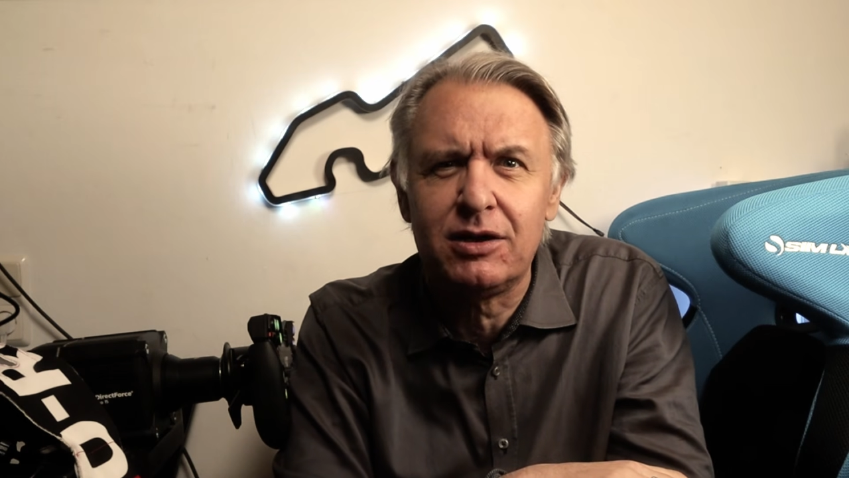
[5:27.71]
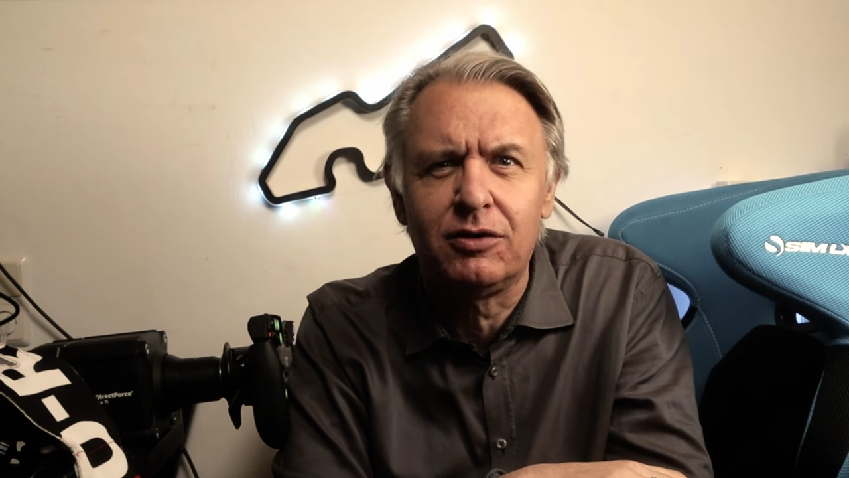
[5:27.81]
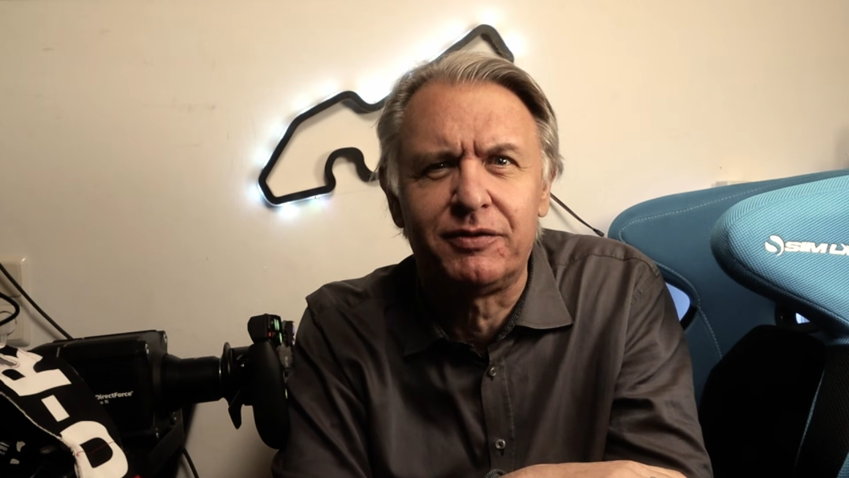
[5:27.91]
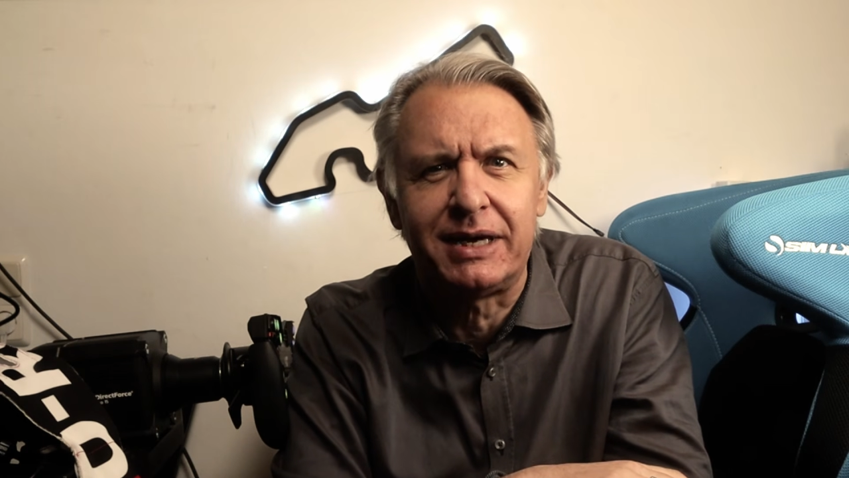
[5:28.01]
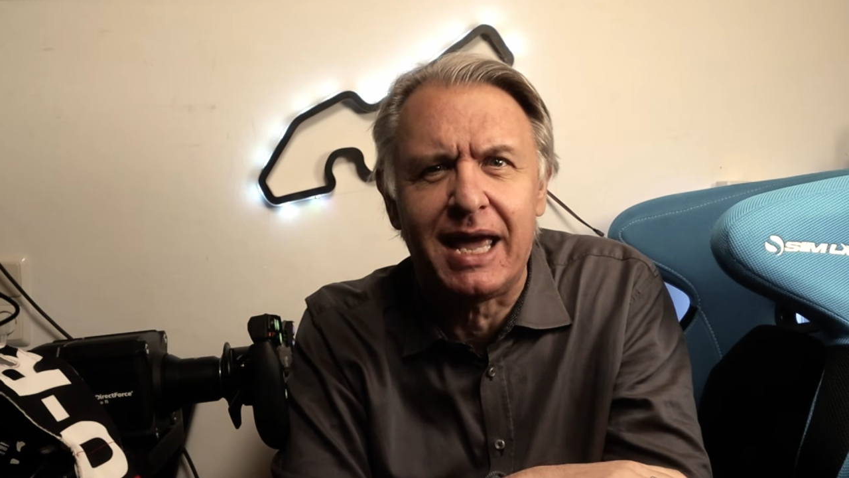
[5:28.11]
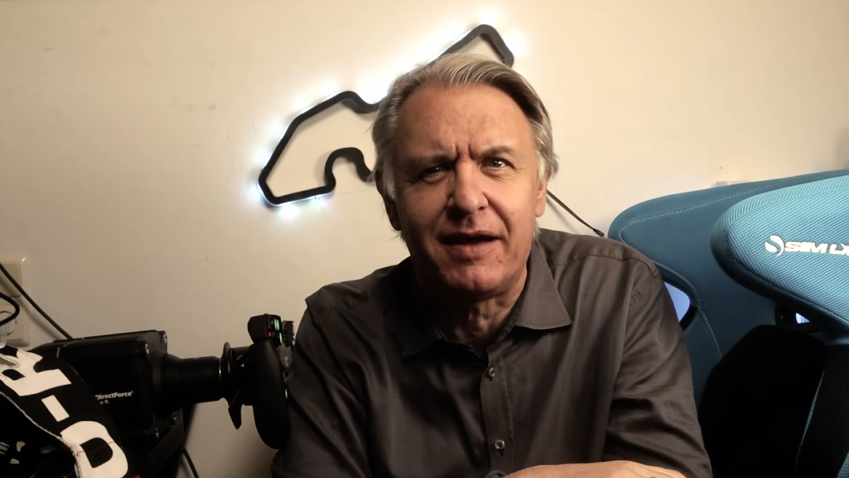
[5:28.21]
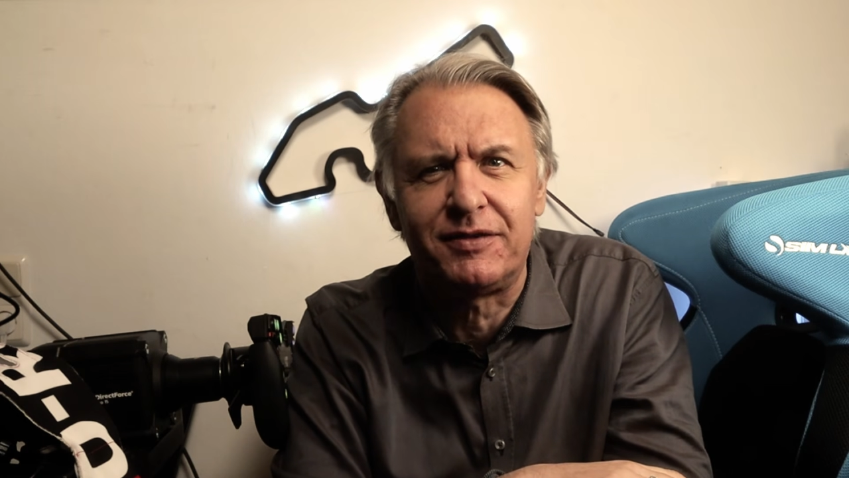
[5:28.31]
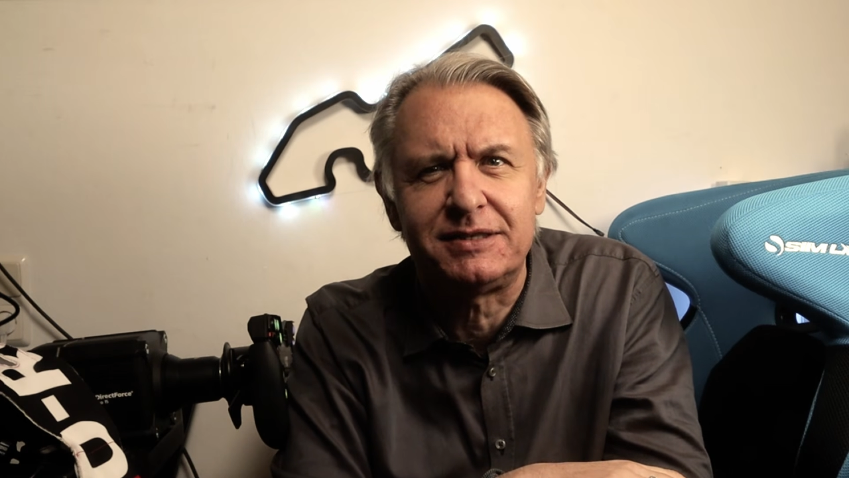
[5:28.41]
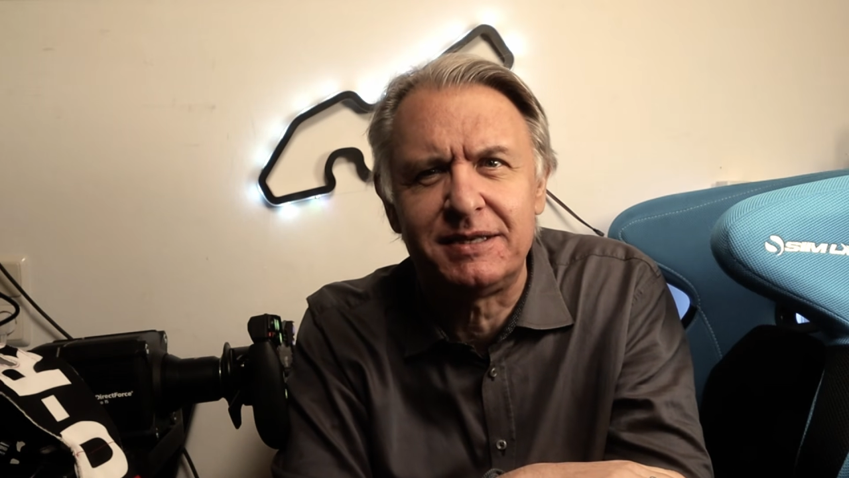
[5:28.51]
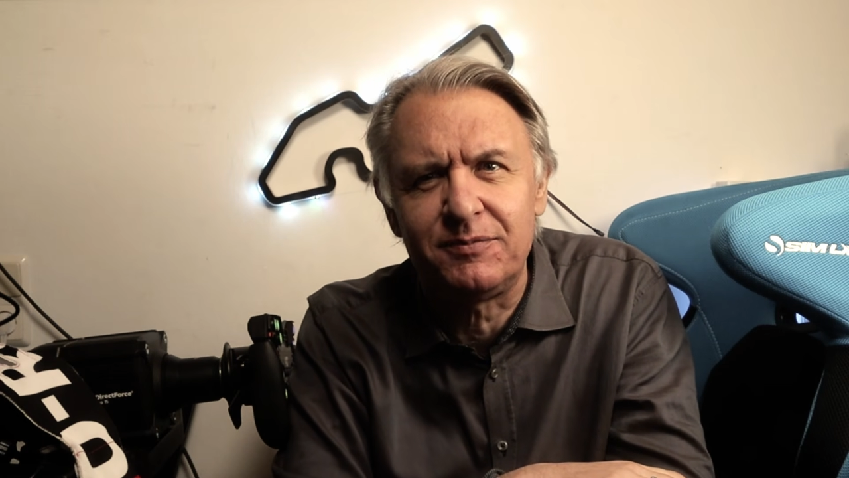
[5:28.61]
already have
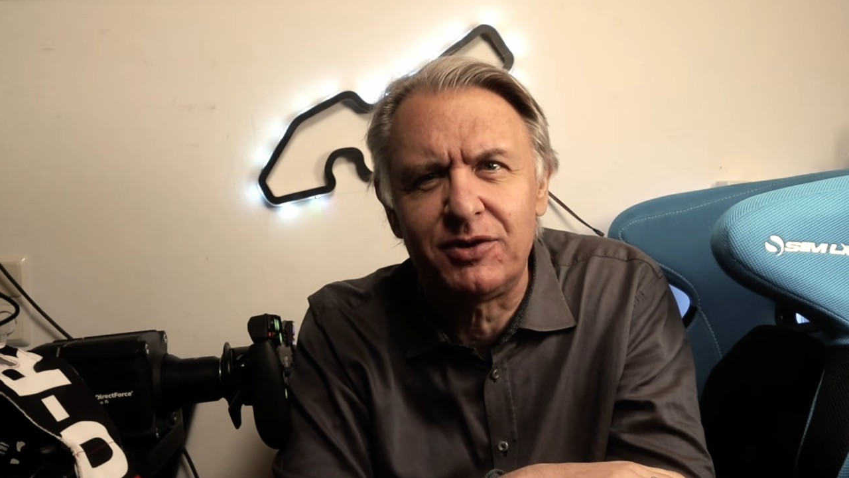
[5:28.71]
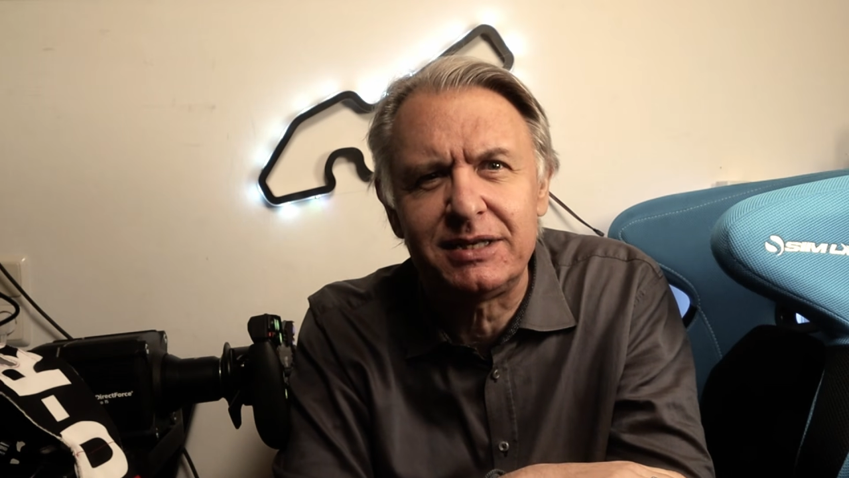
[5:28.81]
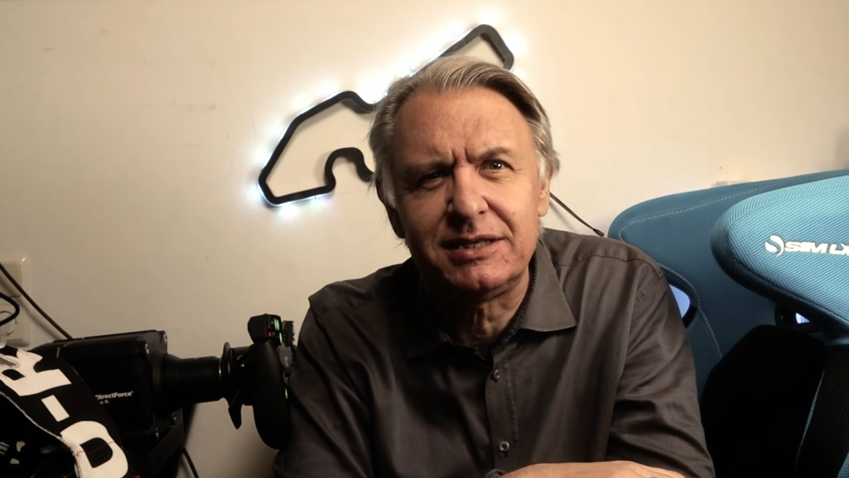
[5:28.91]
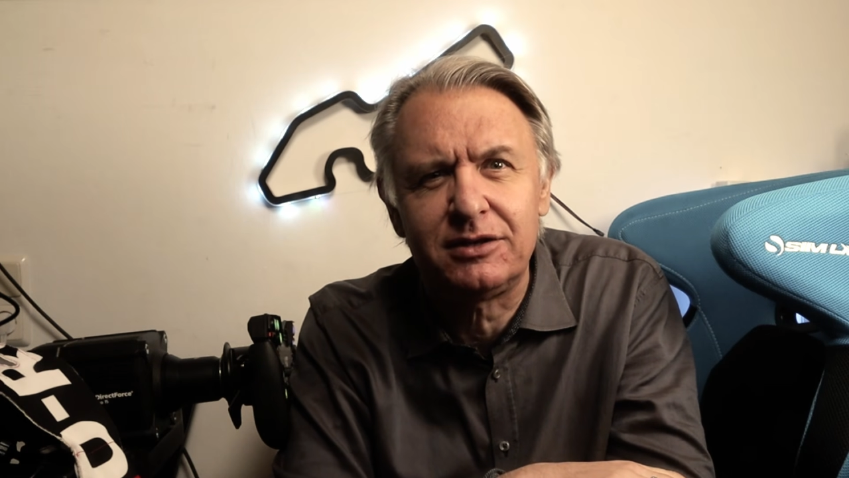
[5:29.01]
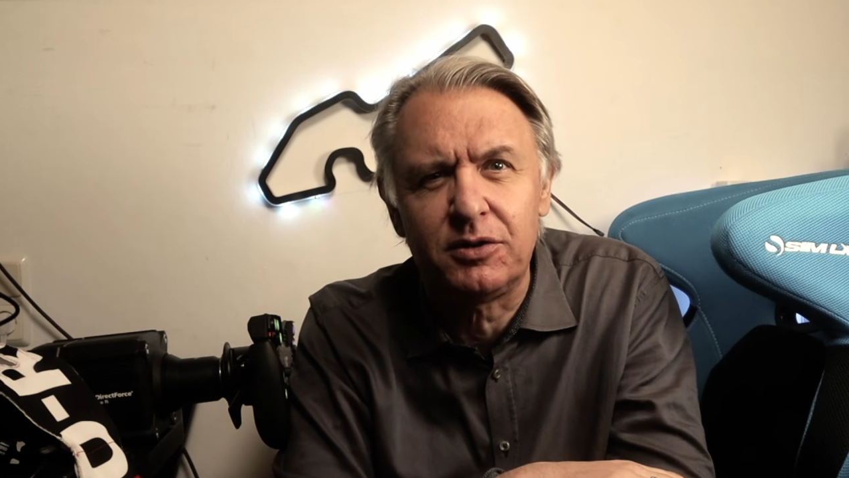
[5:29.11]
the sim racing